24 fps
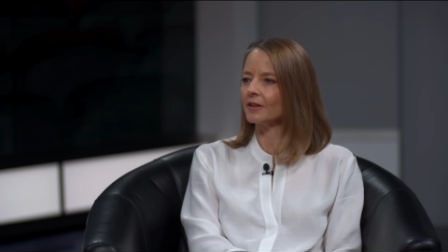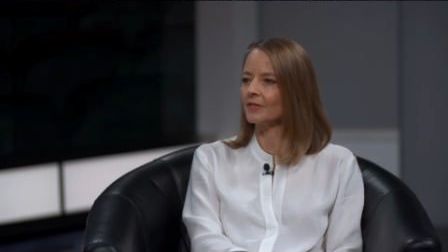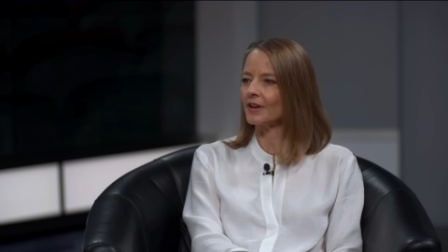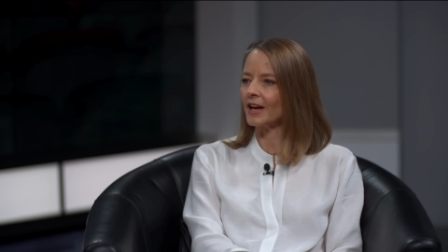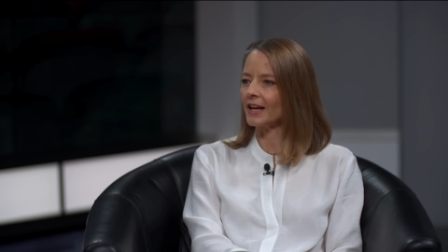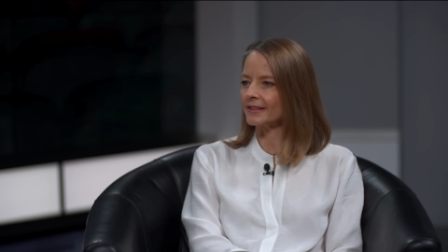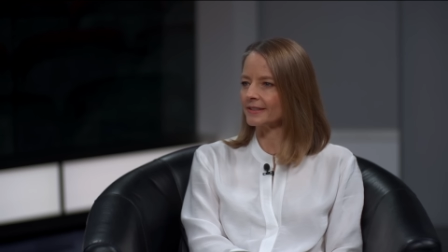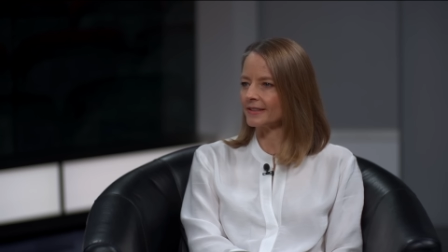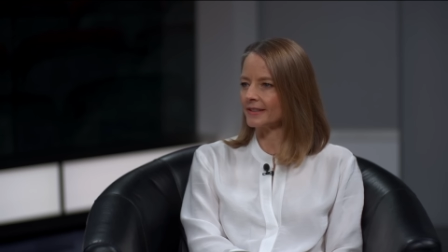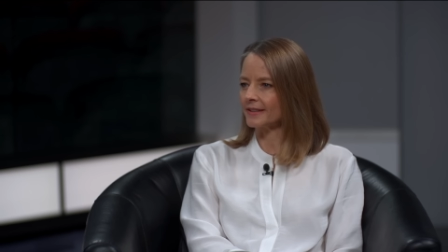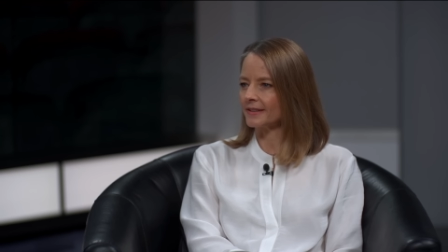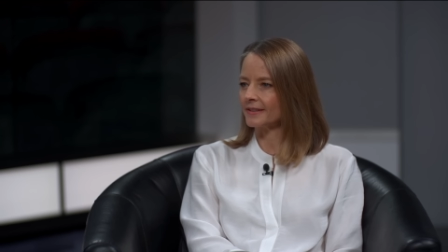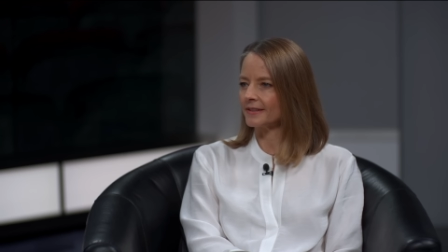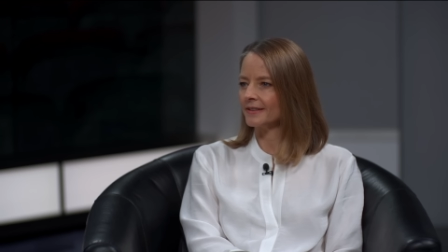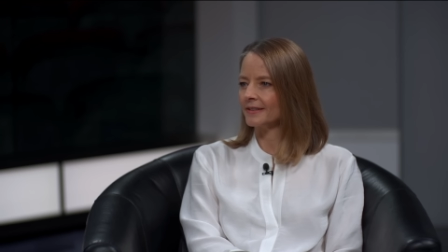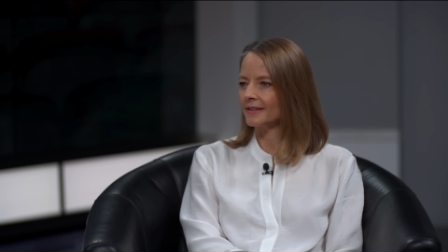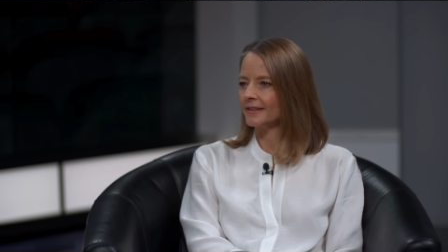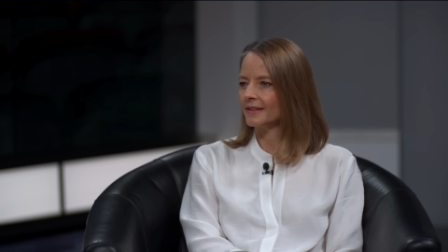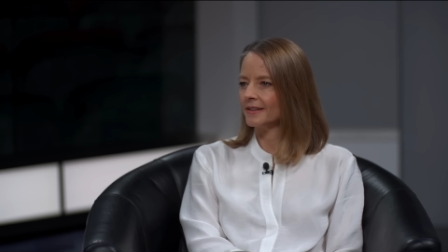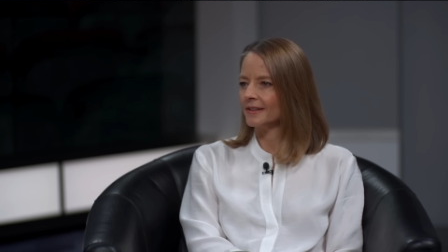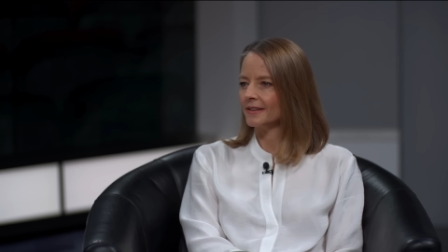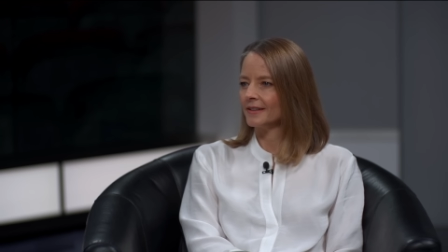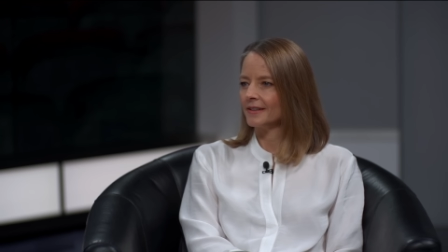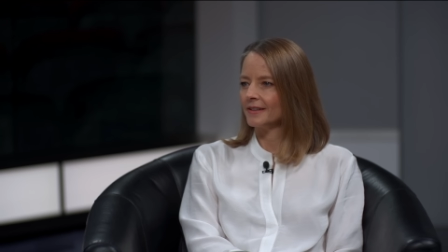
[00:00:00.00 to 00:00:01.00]
of acting,
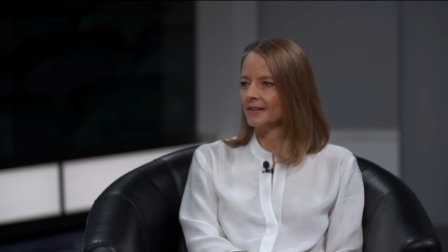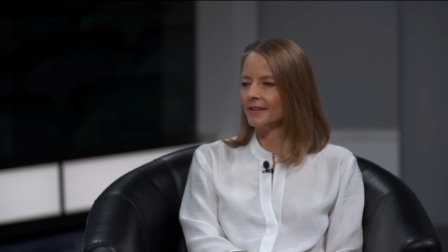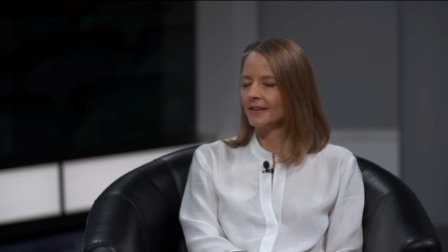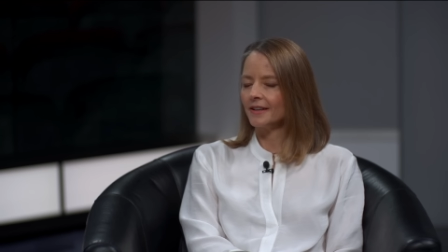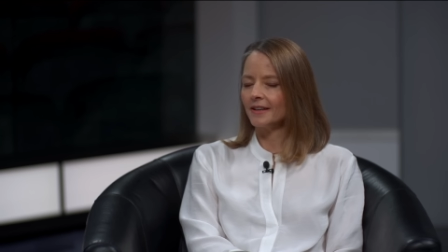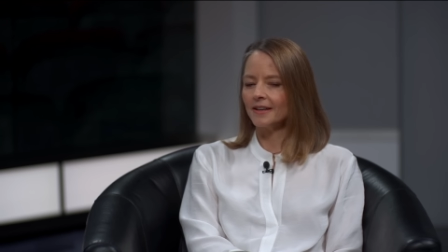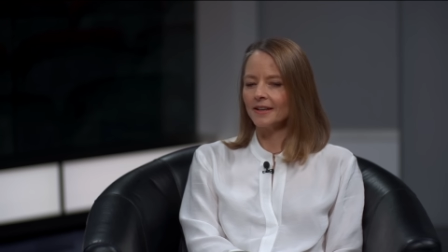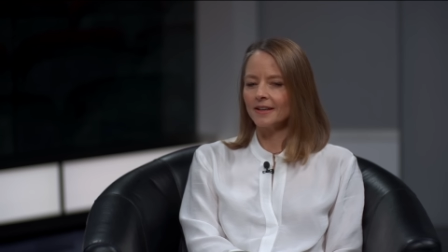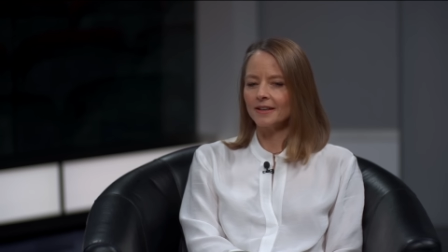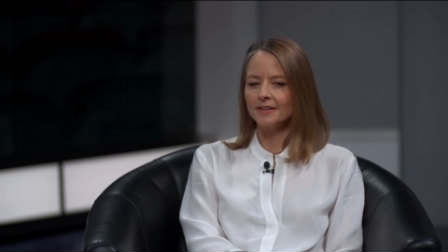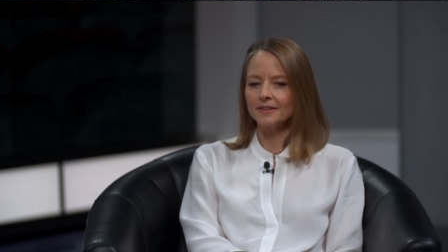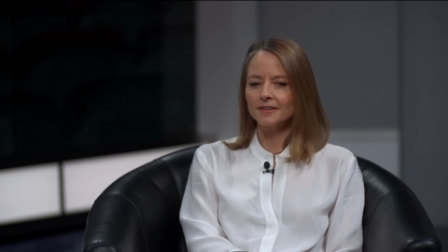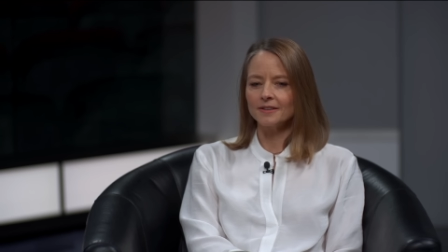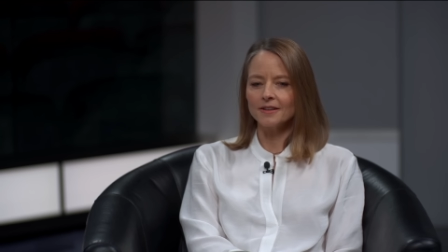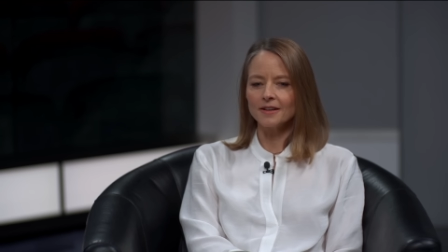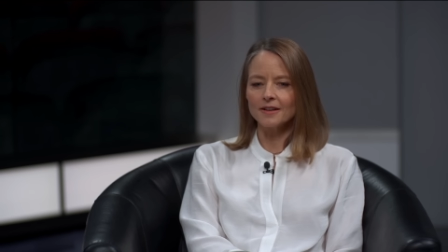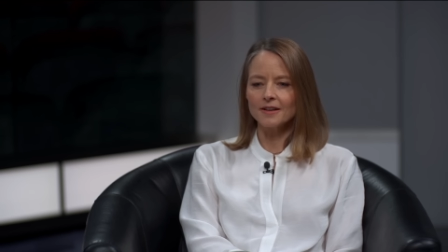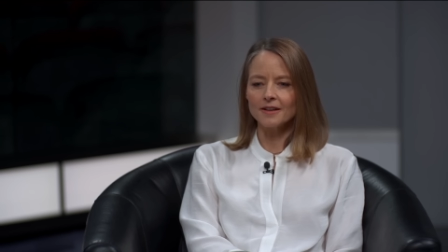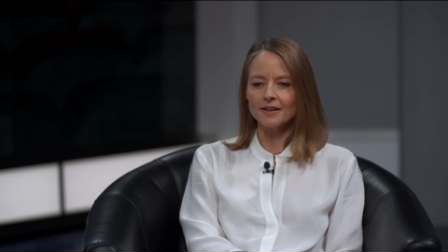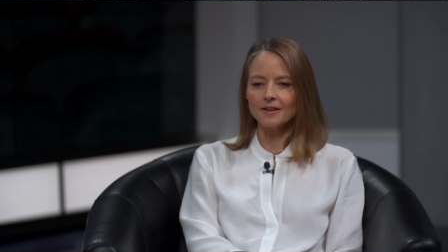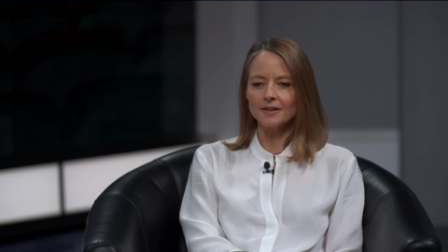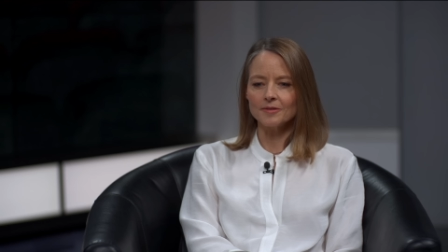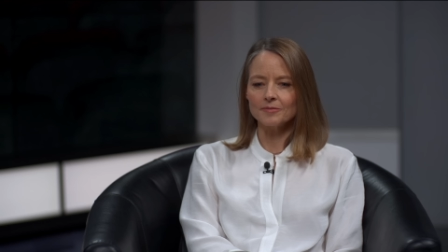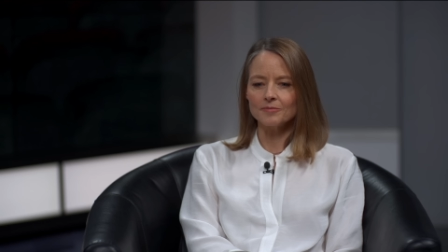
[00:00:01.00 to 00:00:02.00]
and
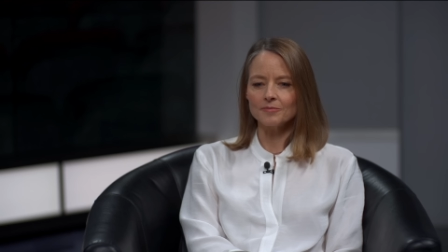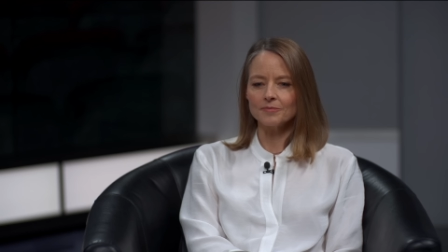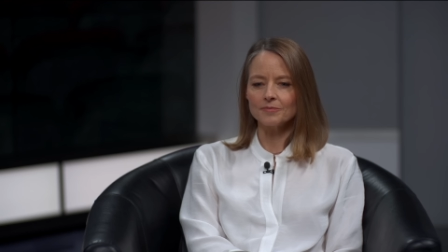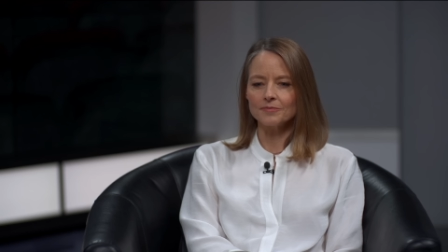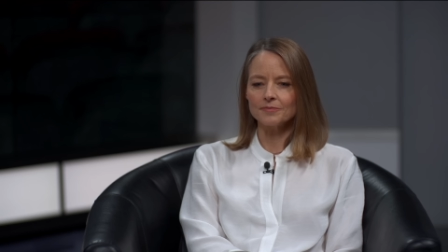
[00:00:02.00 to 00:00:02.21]
uh,